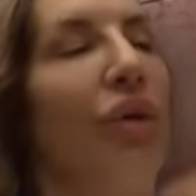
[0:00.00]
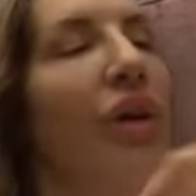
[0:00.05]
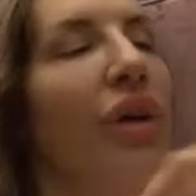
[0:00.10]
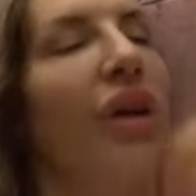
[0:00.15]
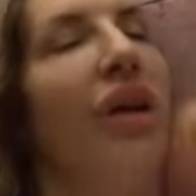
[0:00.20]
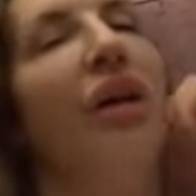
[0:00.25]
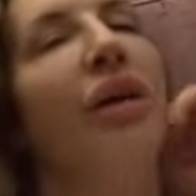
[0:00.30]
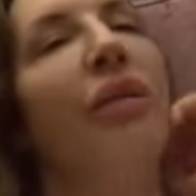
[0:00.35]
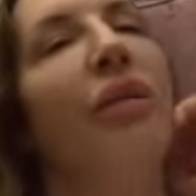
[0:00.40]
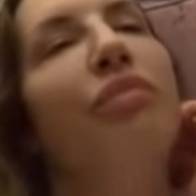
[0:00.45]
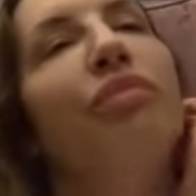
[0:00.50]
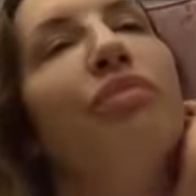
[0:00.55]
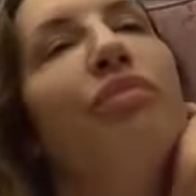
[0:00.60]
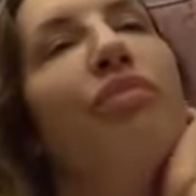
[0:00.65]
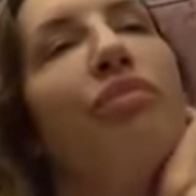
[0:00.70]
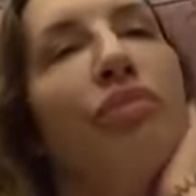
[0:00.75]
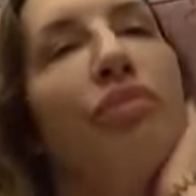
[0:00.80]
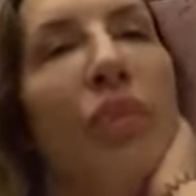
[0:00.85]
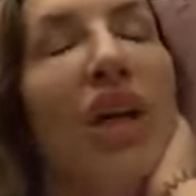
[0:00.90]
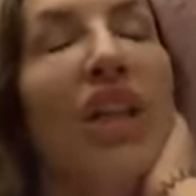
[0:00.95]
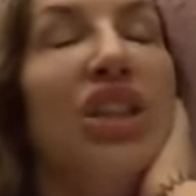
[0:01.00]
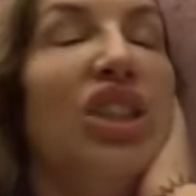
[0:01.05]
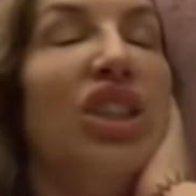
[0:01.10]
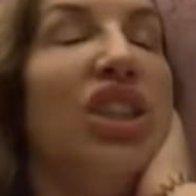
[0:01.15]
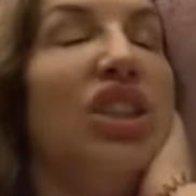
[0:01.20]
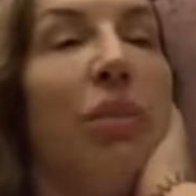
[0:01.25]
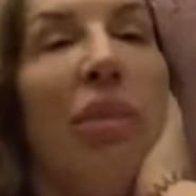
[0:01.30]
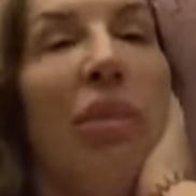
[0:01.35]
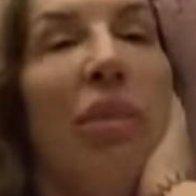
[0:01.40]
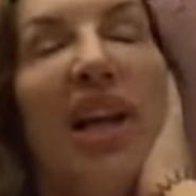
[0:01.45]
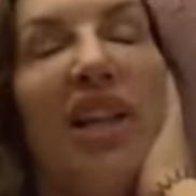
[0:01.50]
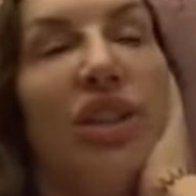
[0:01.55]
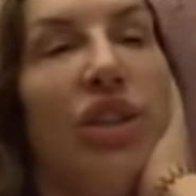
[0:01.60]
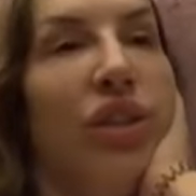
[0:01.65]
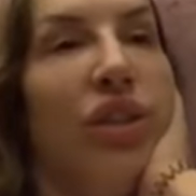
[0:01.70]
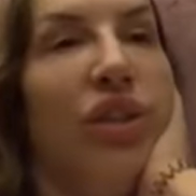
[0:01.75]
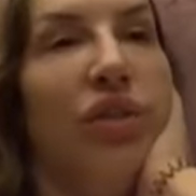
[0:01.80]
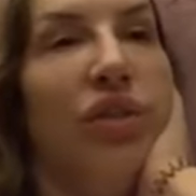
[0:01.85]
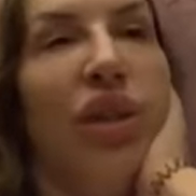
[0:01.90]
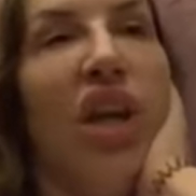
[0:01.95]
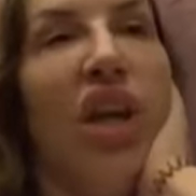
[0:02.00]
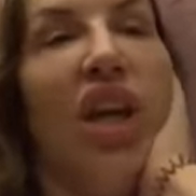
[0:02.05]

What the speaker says: But it's just a passion